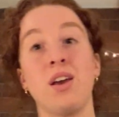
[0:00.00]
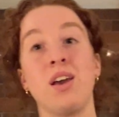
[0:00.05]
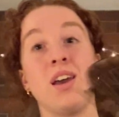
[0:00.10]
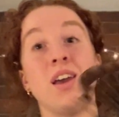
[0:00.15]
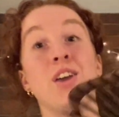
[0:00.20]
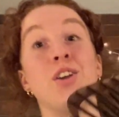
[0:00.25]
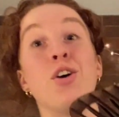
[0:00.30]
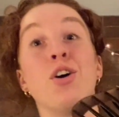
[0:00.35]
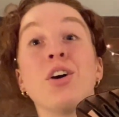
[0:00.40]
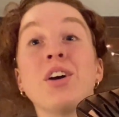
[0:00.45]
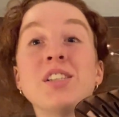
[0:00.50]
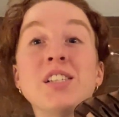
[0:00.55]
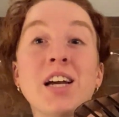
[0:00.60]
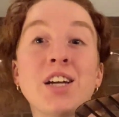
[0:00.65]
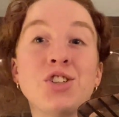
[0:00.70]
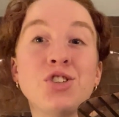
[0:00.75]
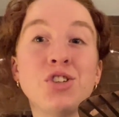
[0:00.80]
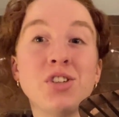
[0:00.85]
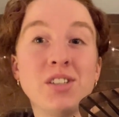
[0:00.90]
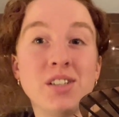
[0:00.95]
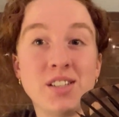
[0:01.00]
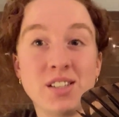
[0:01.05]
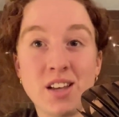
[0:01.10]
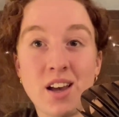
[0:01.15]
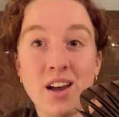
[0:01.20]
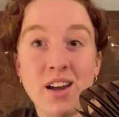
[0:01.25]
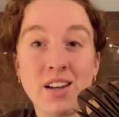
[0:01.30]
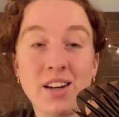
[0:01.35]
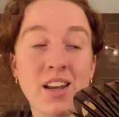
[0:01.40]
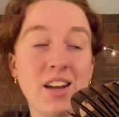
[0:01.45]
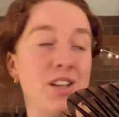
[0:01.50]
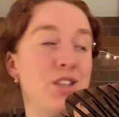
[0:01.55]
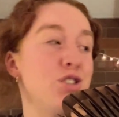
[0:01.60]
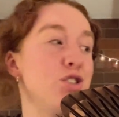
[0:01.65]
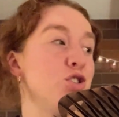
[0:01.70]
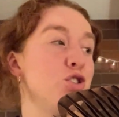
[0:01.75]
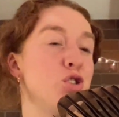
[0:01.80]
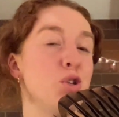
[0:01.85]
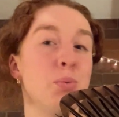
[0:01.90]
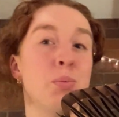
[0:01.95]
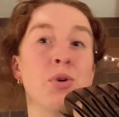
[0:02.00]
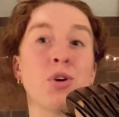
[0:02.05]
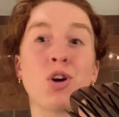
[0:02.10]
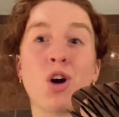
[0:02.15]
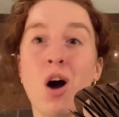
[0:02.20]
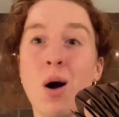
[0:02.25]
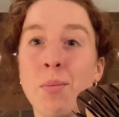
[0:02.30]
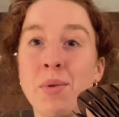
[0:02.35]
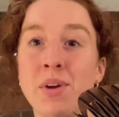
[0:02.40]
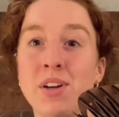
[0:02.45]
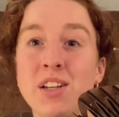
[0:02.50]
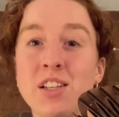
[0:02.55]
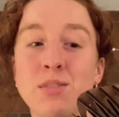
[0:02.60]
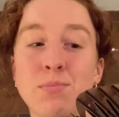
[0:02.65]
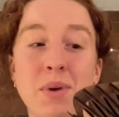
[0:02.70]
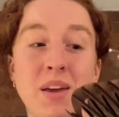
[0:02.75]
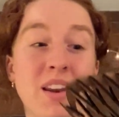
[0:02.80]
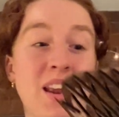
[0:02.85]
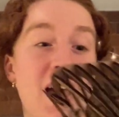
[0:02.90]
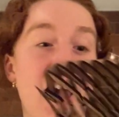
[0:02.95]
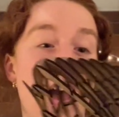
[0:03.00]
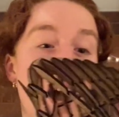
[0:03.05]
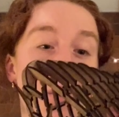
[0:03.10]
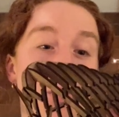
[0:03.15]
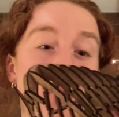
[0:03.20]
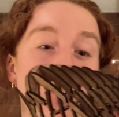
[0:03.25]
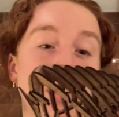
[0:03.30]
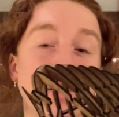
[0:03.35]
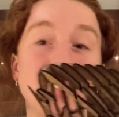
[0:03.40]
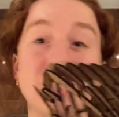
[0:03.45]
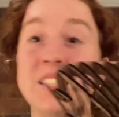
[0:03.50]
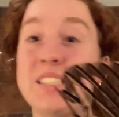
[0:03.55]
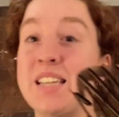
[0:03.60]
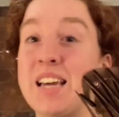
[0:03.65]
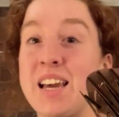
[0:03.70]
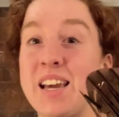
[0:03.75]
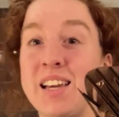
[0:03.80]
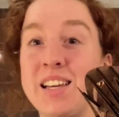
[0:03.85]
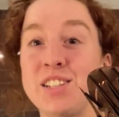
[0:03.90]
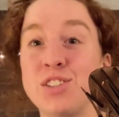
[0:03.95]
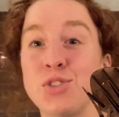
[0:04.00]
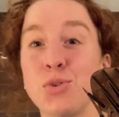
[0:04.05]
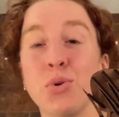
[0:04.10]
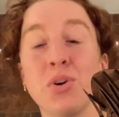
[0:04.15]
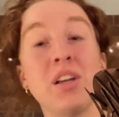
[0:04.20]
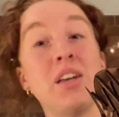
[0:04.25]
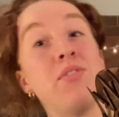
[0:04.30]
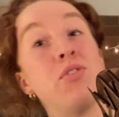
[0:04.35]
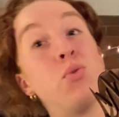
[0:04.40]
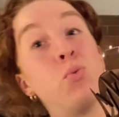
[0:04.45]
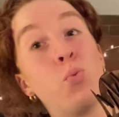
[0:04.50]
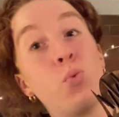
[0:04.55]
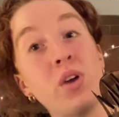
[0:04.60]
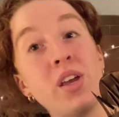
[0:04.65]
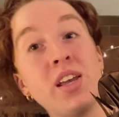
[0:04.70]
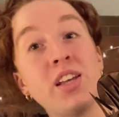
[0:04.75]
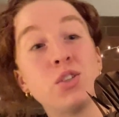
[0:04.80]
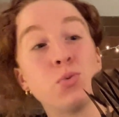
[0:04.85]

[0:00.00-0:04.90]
In architecture and design, it is super common to spend hours, days, or even weeks